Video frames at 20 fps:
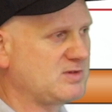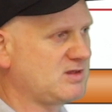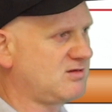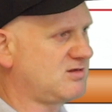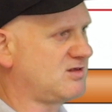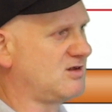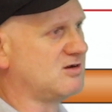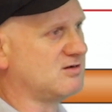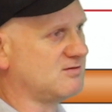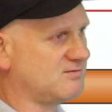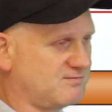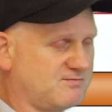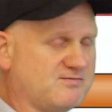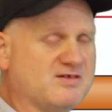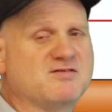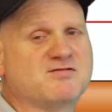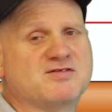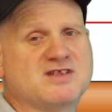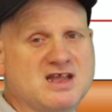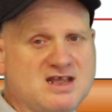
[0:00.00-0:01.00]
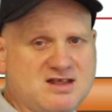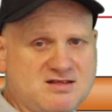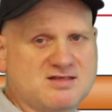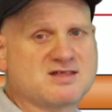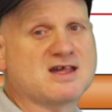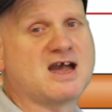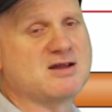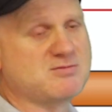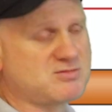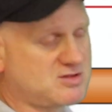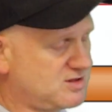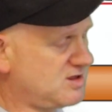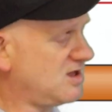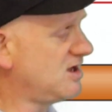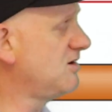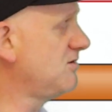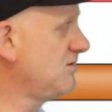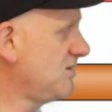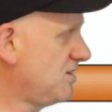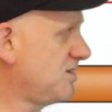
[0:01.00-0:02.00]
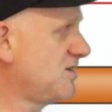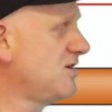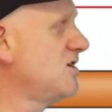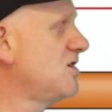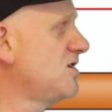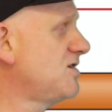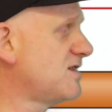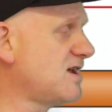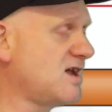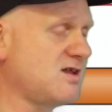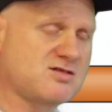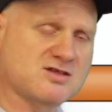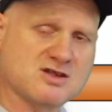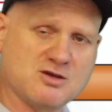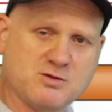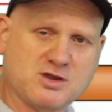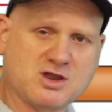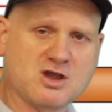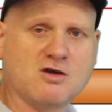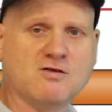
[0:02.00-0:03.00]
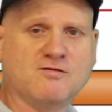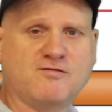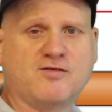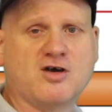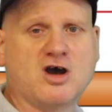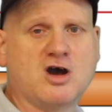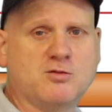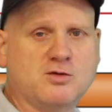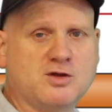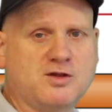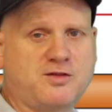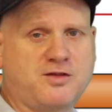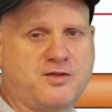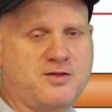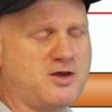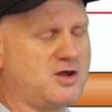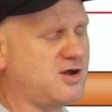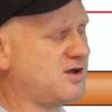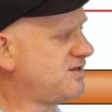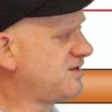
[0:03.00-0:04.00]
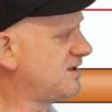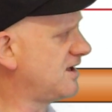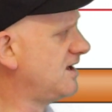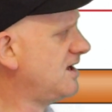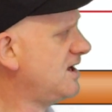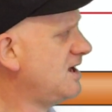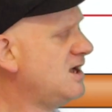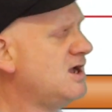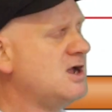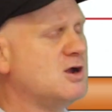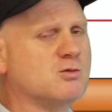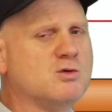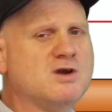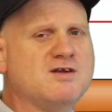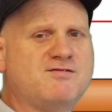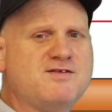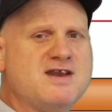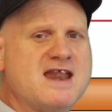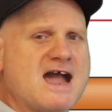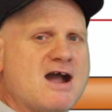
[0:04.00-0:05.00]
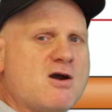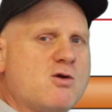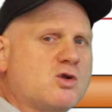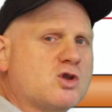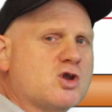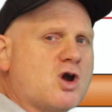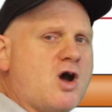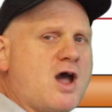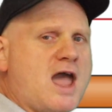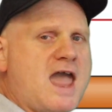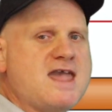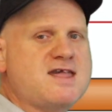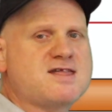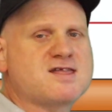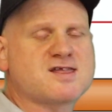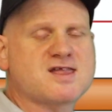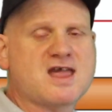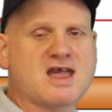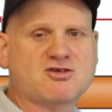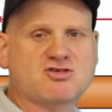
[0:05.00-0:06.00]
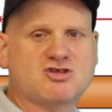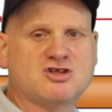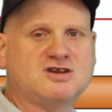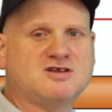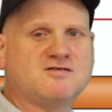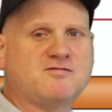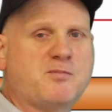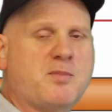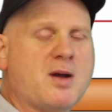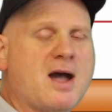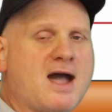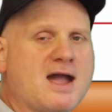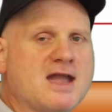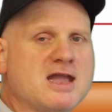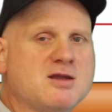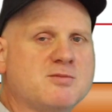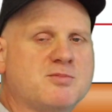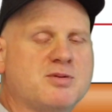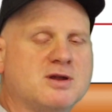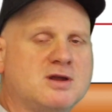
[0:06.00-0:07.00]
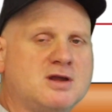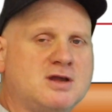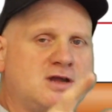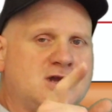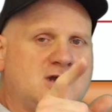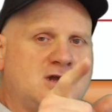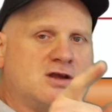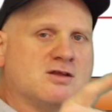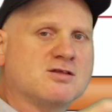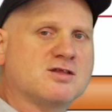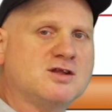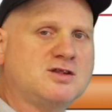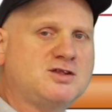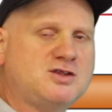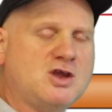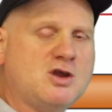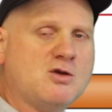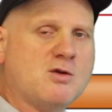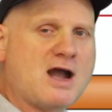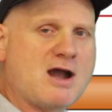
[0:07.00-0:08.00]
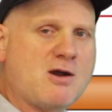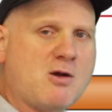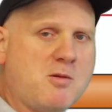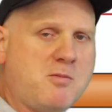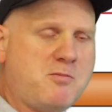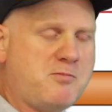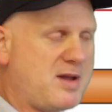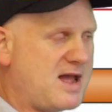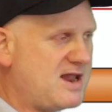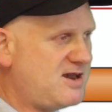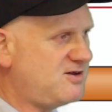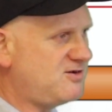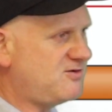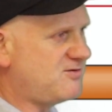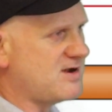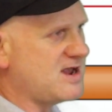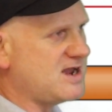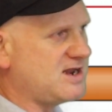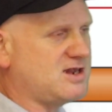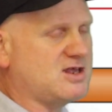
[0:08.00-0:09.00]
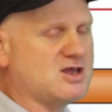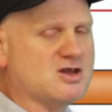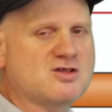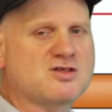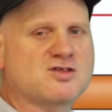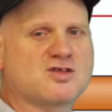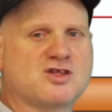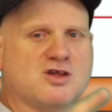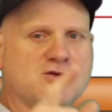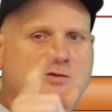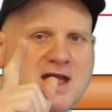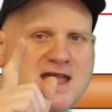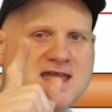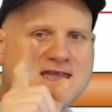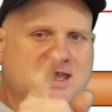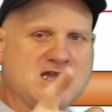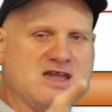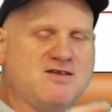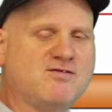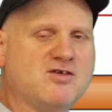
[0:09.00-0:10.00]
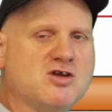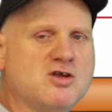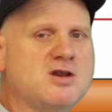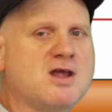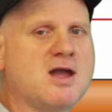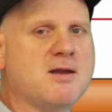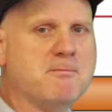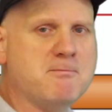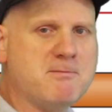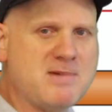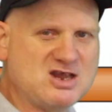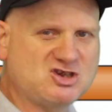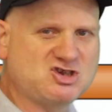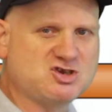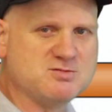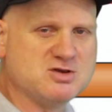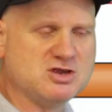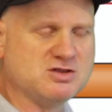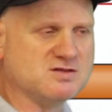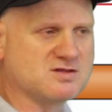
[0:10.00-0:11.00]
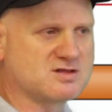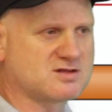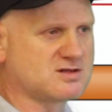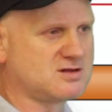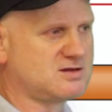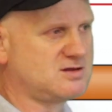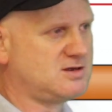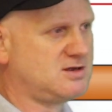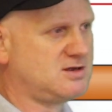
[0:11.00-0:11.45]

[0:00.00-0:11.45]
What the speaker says: So 15 times 2 is 30, so we go forward 30. We've now got a section of pipe to do our bend radius to a given measurement.